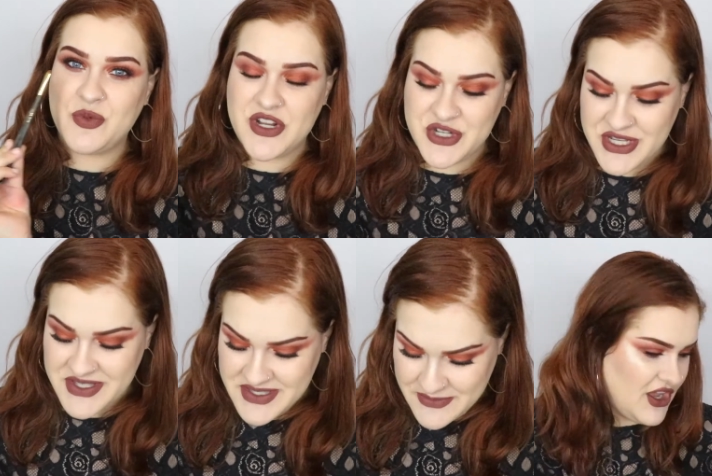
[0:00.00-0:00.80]

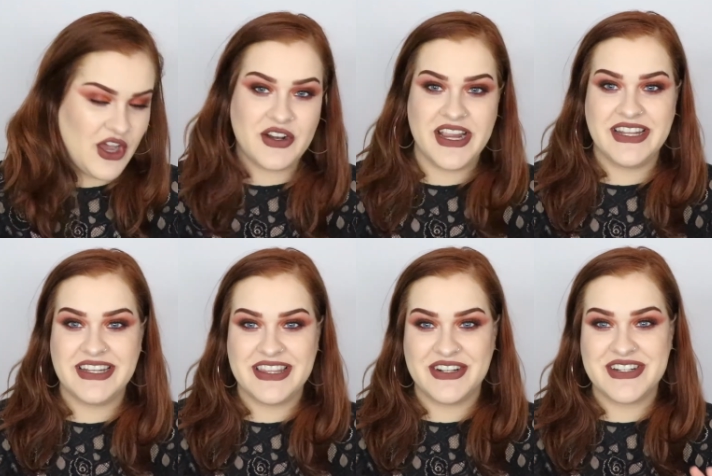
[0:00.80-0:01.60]
brushes. All
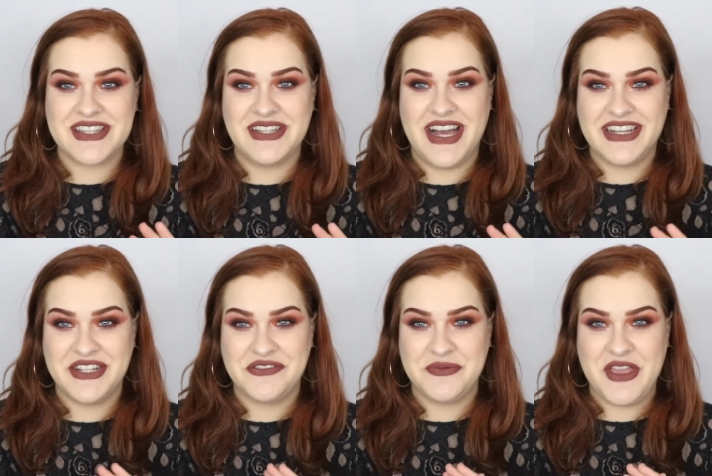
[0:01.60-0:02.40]
right, there is a lot
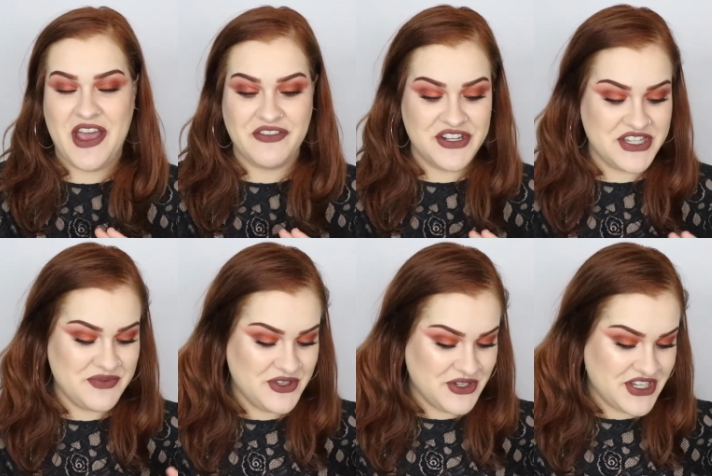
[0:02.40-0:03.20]
here from Kat Von D
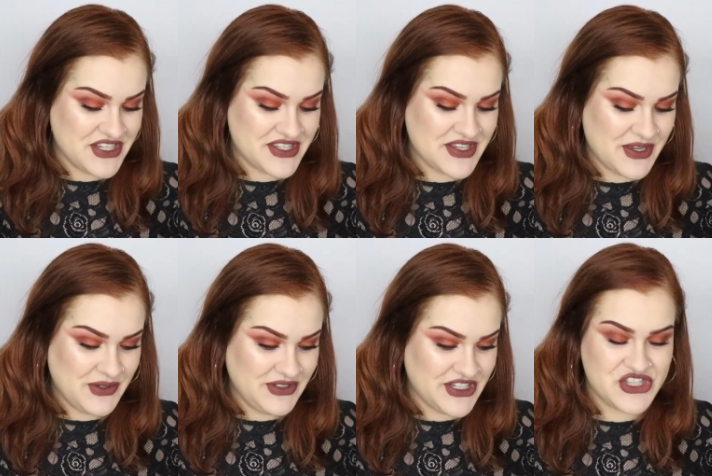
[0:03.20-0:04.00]
Beauty,
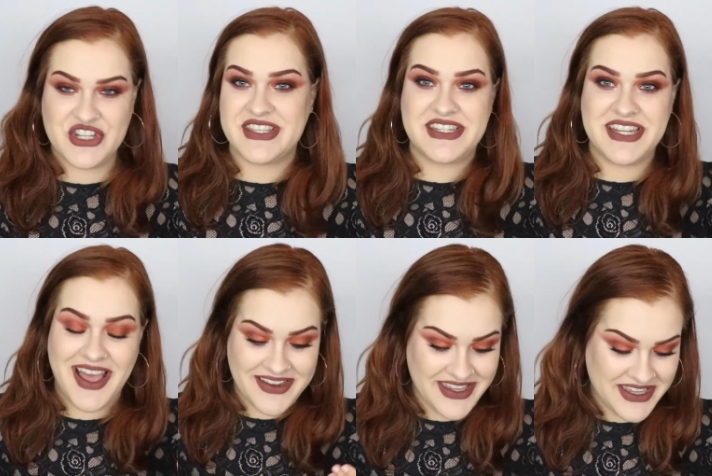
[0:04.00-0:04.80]
so let's just
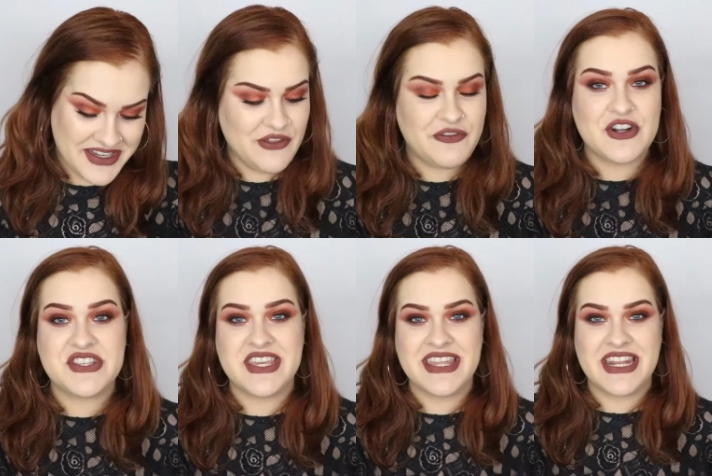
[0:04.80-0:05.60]
tuck in. The
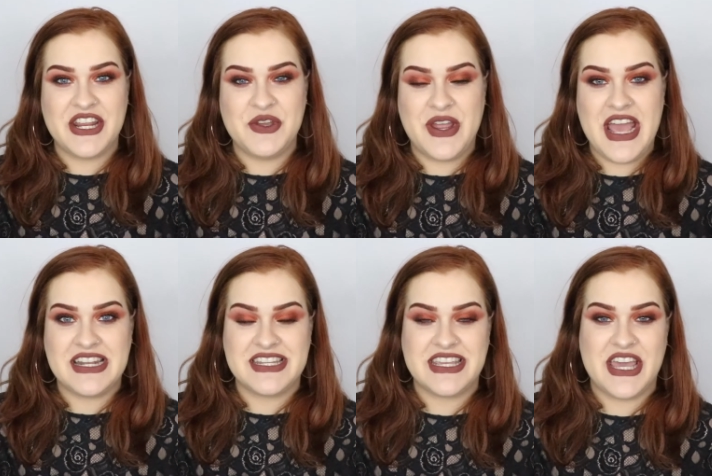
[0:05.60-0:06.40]
first thing that I knew I
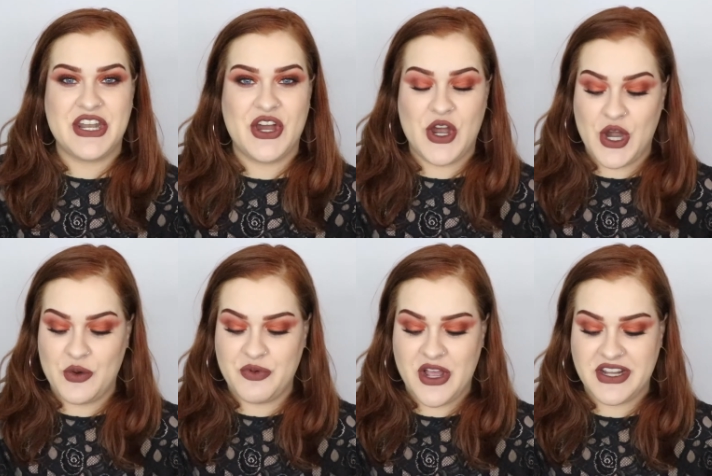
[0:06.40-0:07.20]
had to get
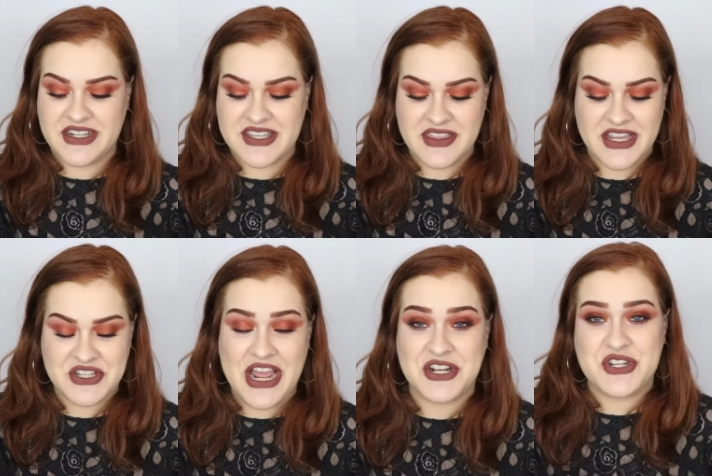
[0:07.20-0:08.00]
are products
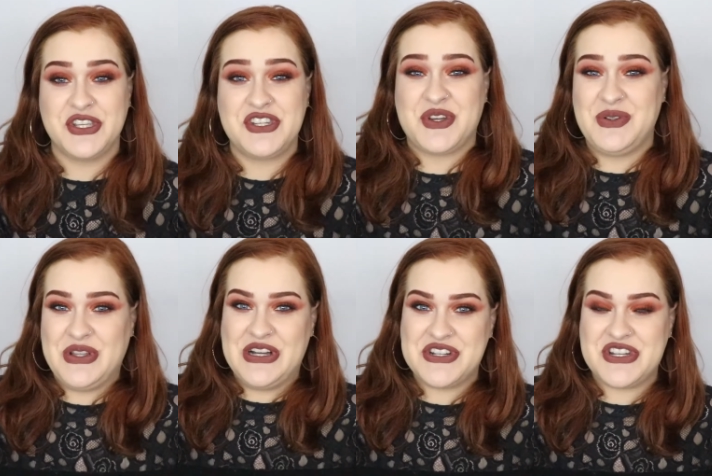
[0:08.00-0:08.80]
that actually don't
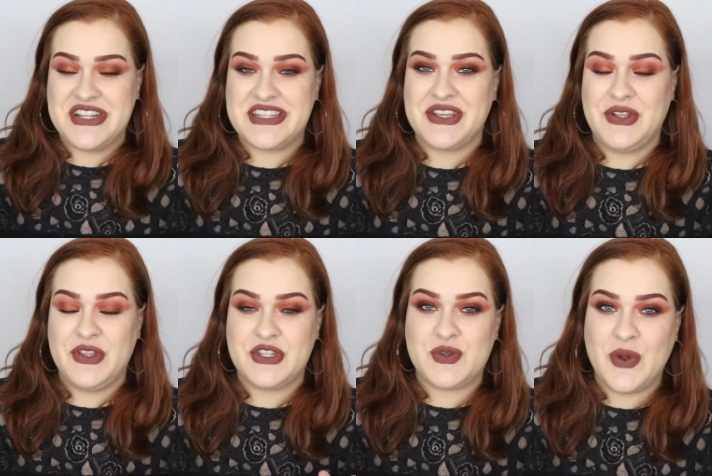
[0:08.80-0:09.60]
launch until
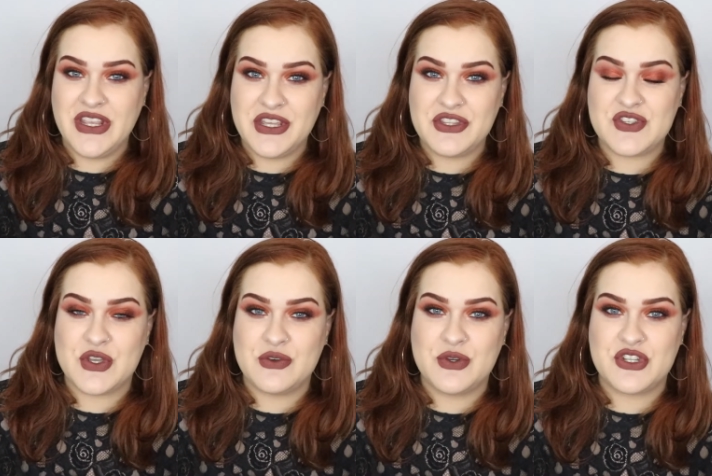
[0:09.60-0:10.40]
the 20th,
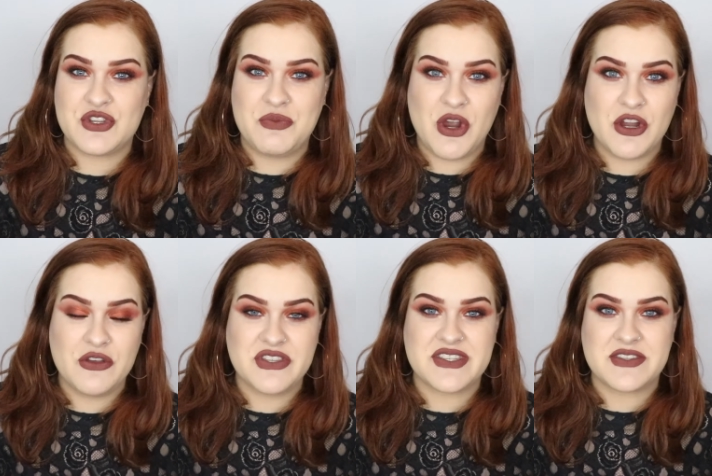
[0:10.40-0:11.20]
so
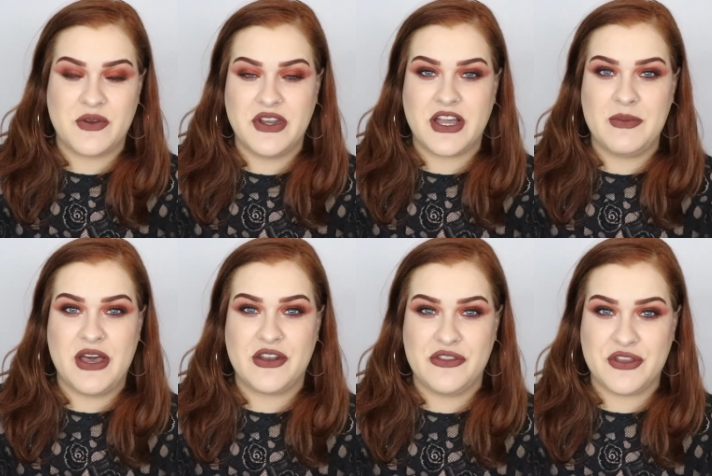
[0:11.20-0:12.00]
tomorrow, this is going to come
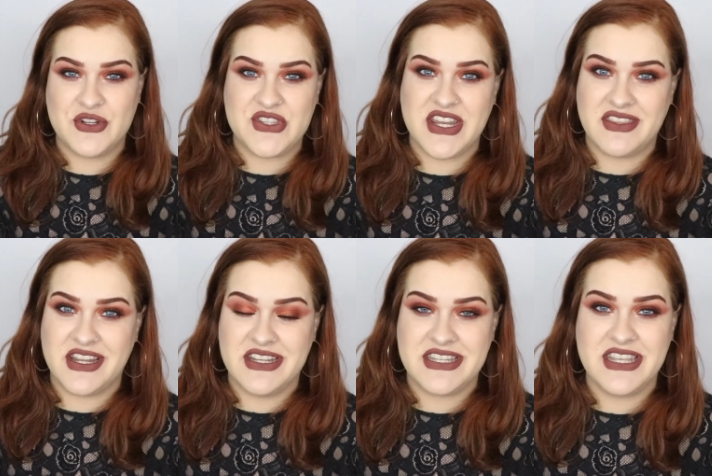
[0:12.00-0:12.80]
out on Thursday the
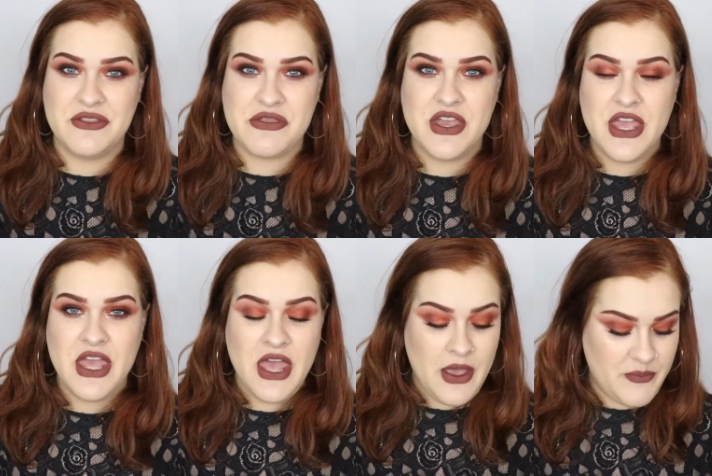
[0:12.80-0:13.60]
19th
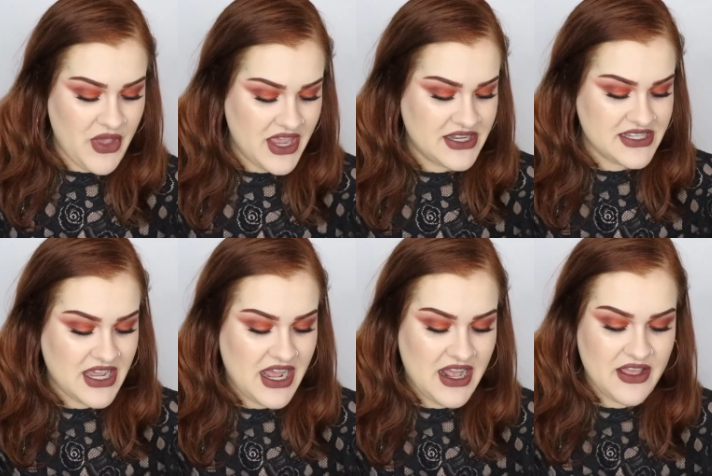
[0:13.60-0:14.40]
but
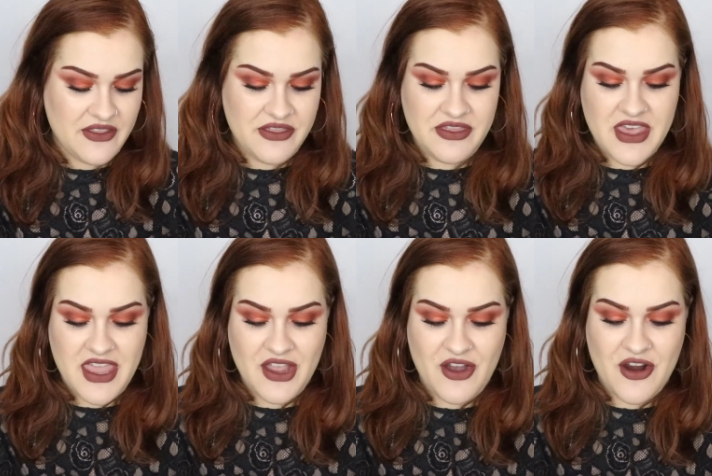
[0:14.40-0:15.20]
uh,
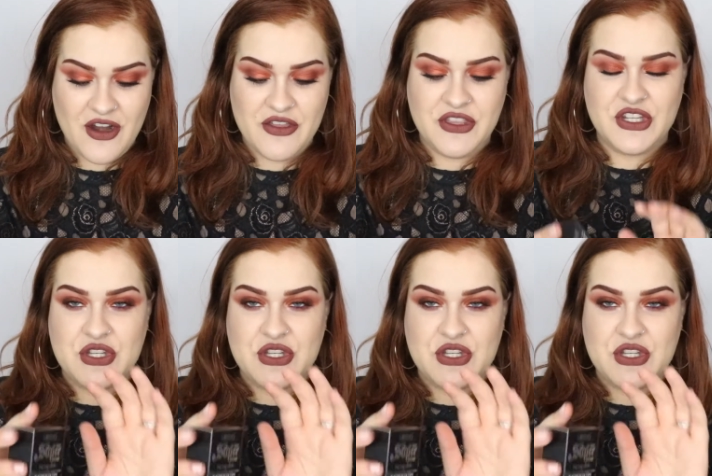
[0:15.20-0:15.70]
they are the